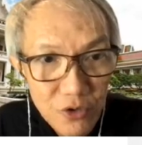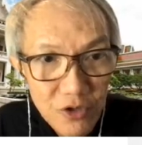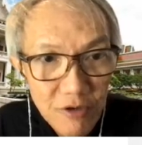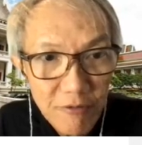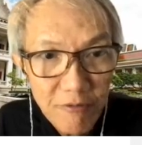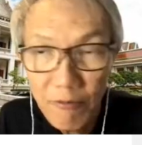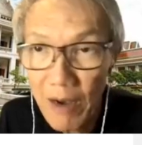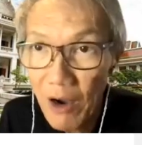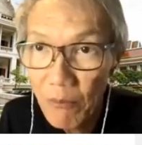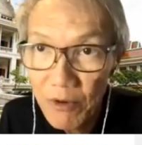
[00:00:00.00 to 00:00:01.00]
the
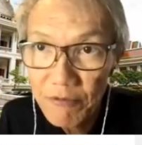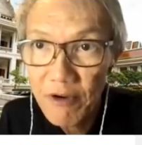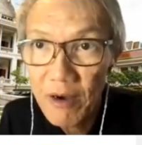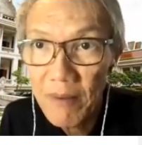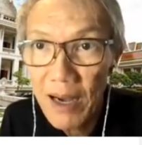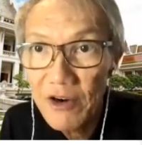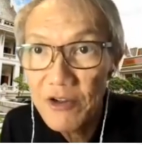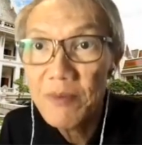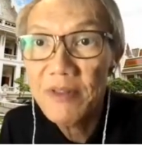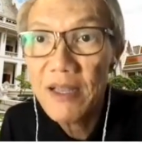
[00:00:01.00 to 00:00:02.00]
output from
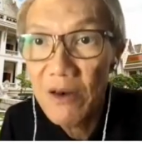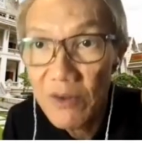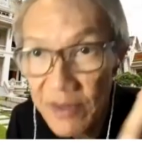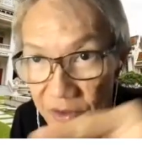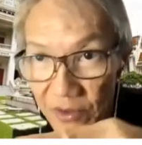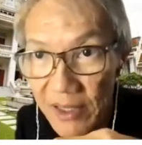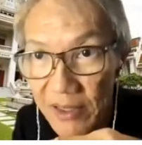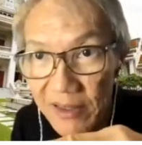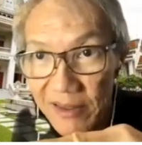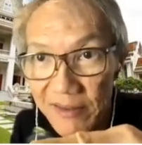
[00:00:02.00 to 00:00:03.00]
arithmetic logic unit
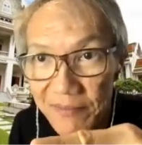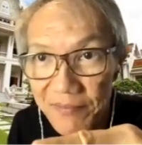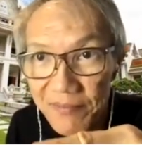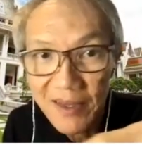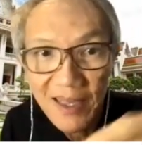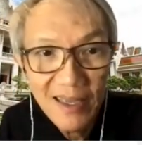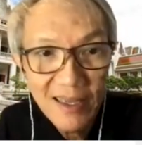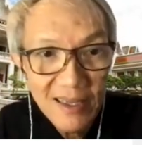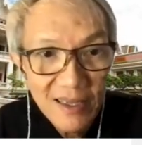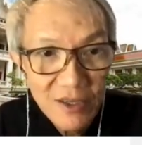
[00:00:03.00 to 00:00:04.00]

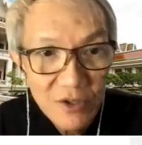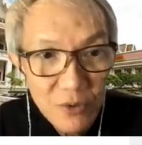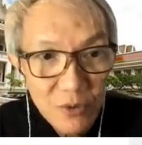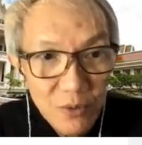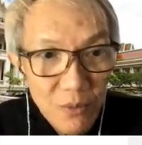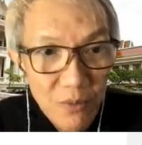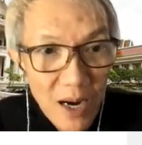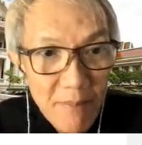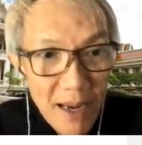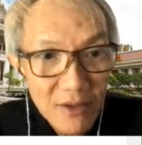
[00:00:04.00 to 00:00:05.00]
to
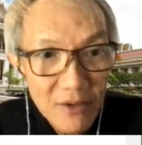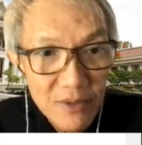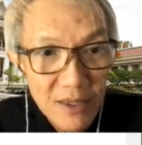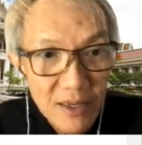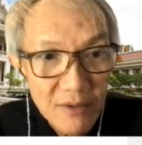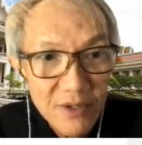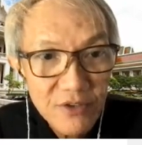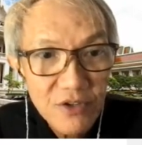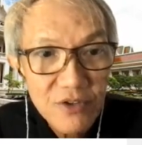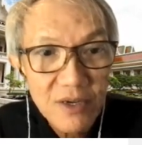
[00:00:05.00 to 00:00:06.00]
write back to the
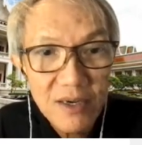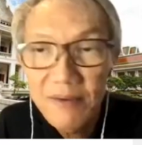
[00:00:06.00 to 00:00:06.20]
register.